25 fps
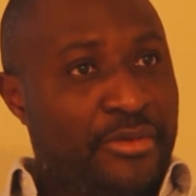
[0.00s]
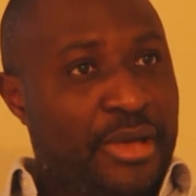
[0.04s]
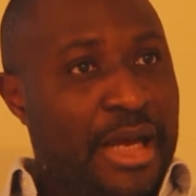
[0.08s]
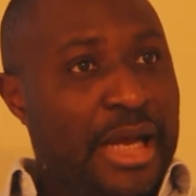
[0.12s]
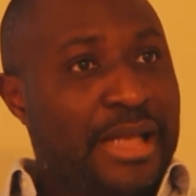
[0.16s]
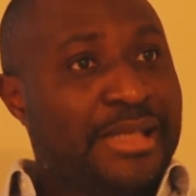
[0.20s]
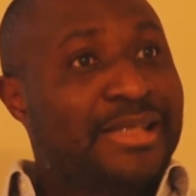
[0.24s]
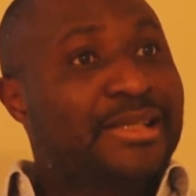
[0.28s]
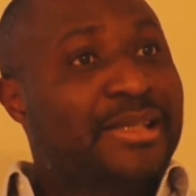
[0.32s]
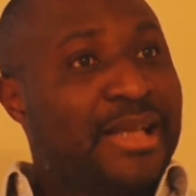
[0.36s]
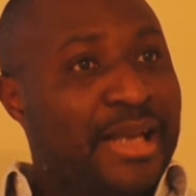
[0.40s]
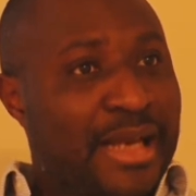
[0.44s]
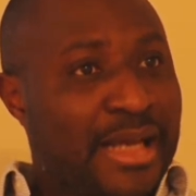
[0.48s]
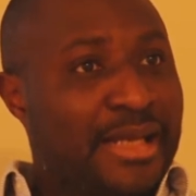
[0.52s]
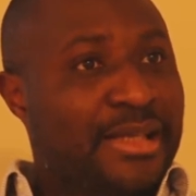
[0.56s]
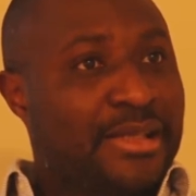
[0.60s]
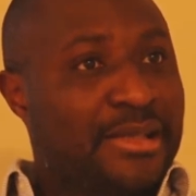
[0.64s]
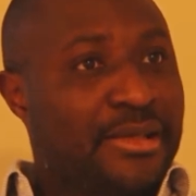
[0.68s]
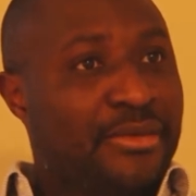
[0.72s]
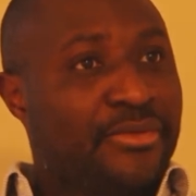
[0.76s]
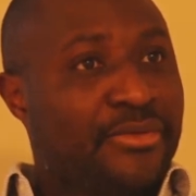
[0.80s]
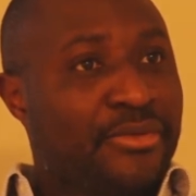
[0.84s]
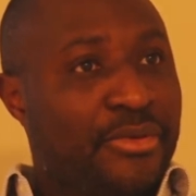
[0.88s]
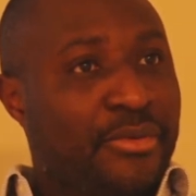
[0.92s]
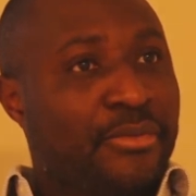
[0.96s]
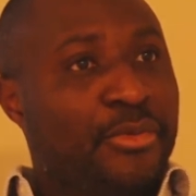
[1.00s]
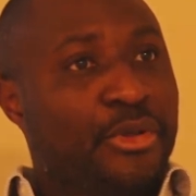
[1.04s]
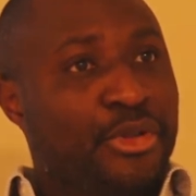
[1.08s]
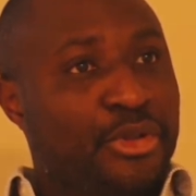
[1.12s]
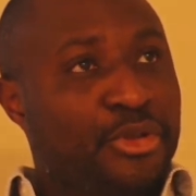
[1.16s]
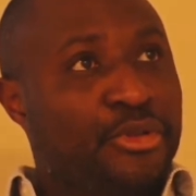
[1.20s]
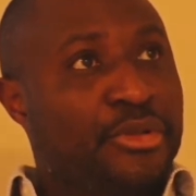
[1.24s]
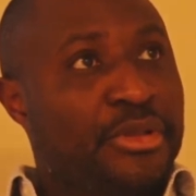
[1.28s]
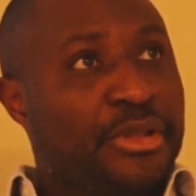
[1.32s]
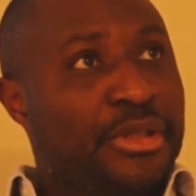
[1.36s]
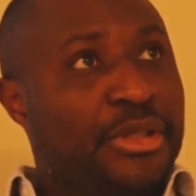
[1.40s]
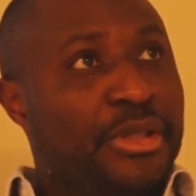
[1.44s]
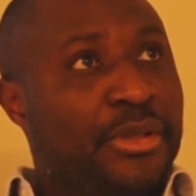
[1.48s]
and selecting from what you
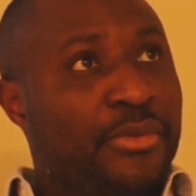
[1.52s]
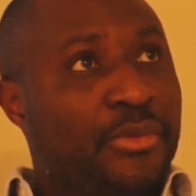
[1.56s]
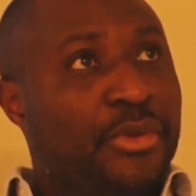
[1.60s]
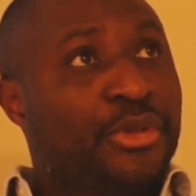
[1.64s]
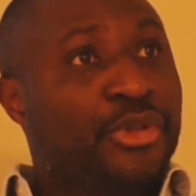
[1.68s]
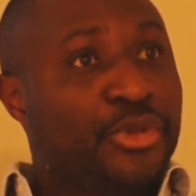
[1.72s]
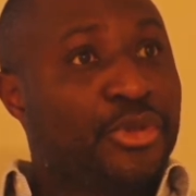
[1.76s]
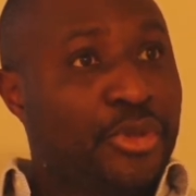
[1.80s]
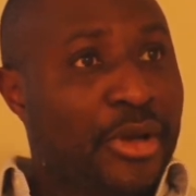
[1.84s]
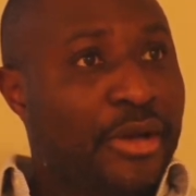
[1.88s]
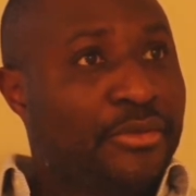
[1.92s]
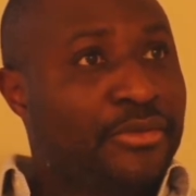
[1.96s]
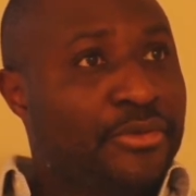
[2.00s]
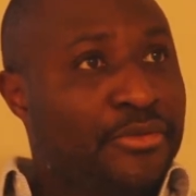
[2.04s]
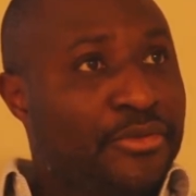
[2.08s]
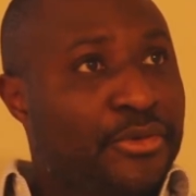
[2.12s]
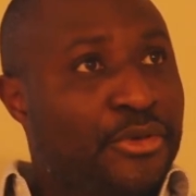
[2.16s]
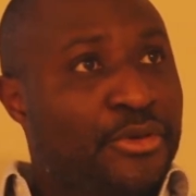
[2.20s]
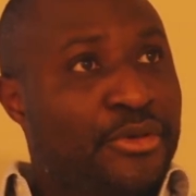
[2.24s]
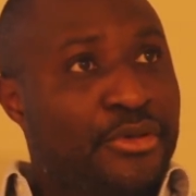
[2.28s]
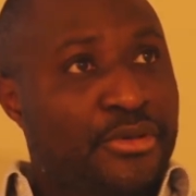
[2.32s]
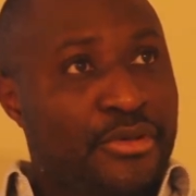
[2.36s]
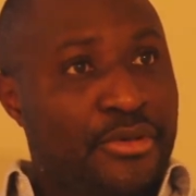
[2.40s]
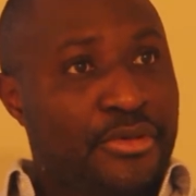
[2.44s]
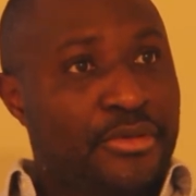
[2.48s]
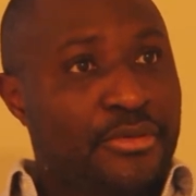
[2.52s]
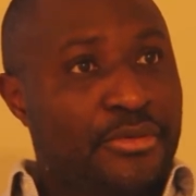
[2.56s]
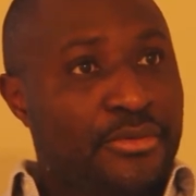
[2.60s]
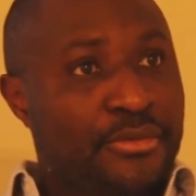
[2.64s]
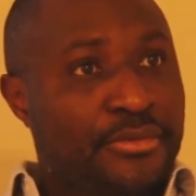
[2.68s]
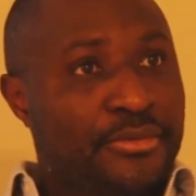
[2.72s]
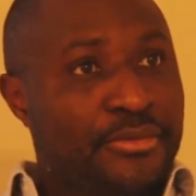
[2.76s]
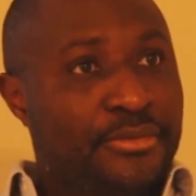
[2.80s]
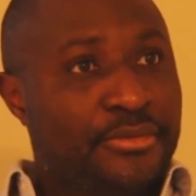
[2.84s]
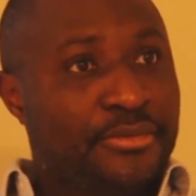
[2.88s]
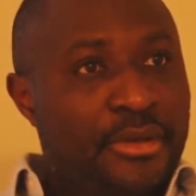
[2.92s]
see, what you have to focus on.